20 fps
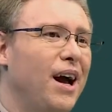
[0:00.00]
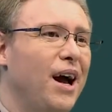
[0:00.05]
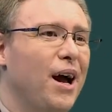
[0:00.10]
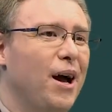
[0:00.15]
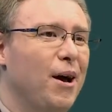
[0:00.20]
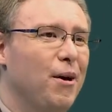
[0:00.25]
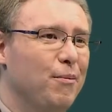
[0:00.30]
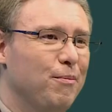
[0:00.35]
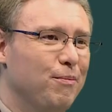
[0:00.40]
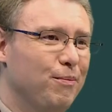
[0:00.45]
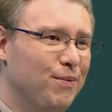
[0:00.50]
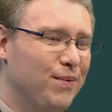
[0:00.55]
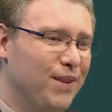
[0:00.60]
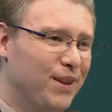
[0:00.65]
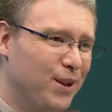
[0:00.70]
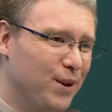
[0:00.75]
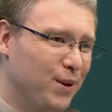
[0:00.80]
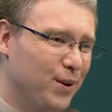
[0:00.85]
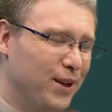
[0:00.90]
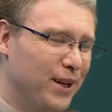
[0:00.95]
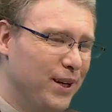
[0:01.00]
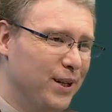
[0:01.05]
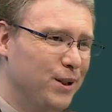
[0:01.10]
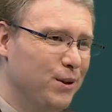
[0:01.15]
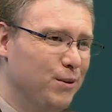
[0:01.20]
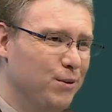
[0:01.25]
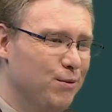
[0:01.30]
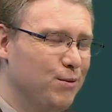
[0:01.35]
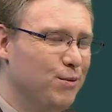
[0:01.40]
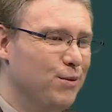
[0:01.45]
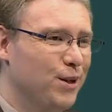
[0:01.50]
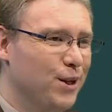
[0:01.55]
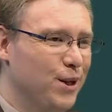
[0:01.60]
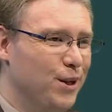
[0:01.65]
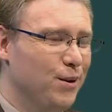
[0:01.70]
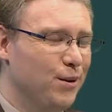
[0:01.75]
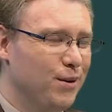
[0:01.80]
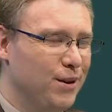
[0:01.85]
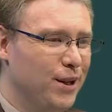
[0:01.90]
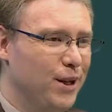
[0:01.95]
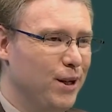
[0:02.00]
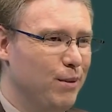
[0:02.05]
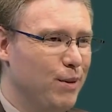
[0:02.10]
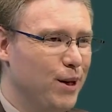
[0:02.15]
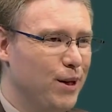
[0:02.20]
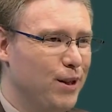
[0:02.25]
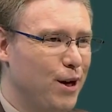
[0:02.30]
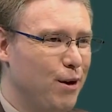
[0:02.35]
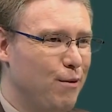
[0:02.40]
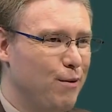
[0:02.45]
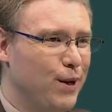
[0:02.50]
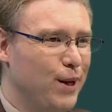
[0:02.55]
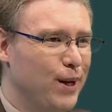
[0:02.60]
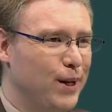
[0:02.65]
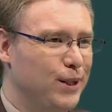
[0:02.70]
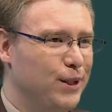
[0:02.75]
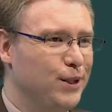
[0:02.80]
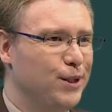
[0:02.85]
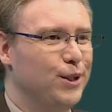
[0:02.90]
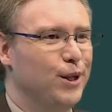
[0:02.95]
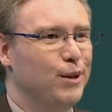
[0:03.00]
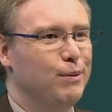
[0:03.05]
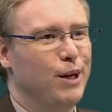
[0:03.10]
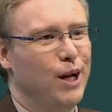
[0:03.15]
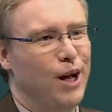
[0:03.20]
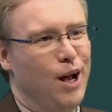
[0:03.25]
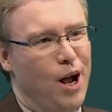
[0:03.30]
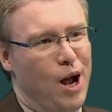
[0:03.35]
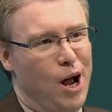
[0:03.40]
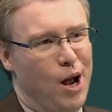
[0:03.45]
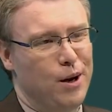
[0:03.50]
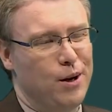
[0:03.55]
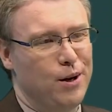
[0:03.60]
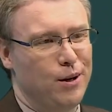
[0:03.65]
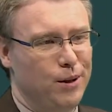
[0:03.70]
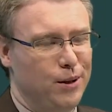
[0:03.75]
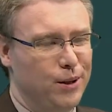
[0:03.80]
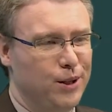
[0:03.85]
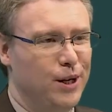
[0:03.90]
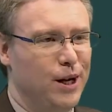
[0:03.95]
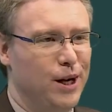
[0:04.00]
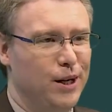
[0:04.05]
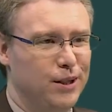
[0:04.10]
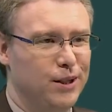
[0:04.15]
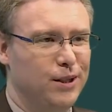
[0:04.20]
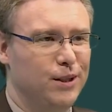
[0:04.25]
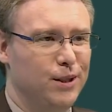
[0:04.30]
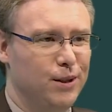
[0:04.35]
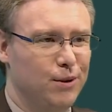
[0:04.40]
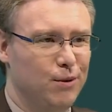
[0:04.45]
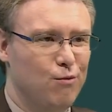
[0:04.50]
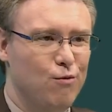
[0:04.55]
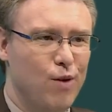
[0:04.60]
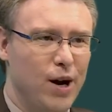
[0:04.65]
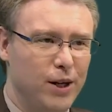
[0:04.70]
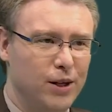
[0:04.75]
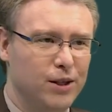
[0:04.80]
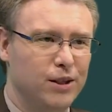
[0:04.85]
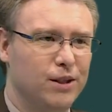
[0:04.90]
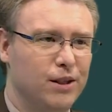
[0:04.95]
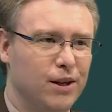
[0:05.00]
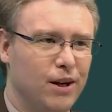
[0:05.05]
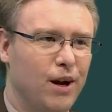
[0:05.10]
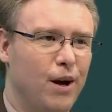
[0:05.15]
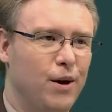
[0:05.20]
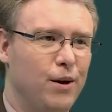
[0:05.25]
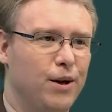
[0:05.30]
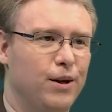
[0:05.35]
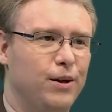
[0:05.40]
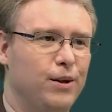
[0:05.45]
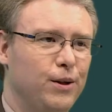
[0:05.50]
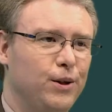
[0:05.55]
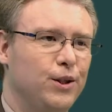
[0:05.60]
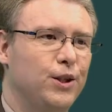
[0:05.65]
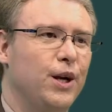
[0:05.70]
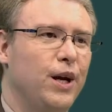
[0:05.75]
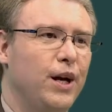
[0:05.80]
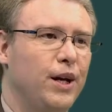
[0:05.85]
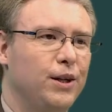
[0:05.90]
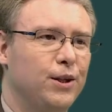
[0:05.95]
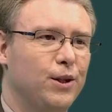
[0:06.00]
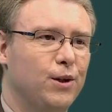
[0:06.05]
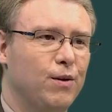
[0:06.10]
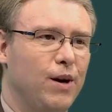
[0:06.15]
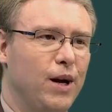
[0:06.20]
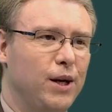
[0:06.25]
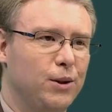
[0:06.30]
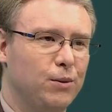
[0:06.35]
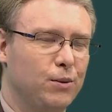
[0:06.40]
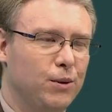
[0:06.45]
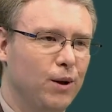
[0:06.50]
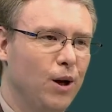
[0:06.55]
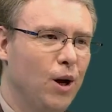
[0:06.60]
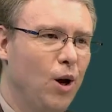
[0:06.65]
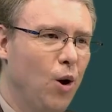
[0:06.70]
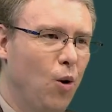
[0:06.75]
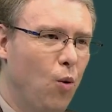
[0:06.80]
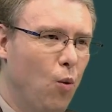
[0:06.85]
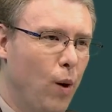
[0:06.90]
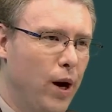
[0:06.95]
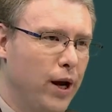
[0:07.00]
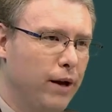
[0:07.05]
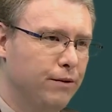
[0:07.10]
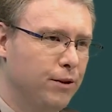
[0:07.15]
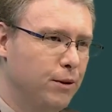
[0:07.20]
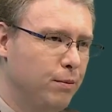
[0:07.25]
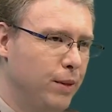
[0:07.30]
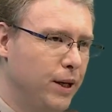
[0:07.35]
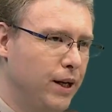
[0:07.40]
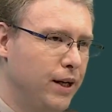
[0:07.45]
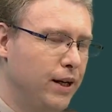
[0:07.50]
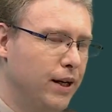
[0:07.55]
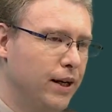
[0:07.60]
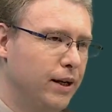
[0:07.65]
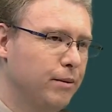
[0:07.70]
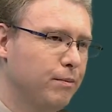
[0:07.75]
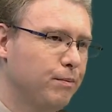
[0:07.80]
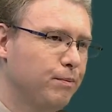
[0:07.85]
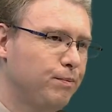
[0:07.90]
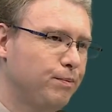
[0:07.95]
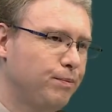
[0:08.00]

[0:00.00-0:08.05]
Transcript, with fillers: Um, you need to you know, think about that relationship. How can you change the, your register? How can you change your actual way of speaking?